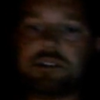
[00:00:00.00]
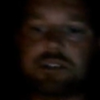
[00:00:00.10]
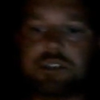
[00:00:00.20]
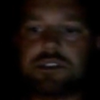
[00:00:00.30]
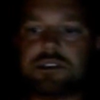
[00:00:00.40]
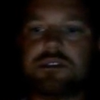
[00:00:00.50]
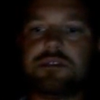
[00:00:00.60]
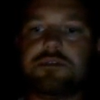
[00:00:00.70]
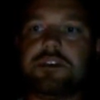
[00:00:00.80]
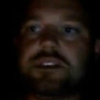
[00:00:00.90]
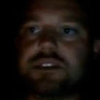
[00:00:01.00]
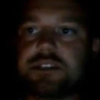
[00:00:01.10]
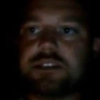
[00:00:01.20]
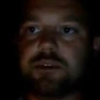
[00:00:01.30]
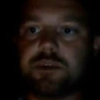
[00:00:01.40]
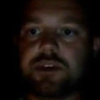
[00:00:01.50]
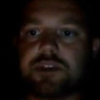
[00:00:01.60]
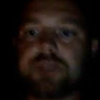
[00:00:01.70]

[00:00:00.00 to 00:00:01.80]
This finishes the experiment.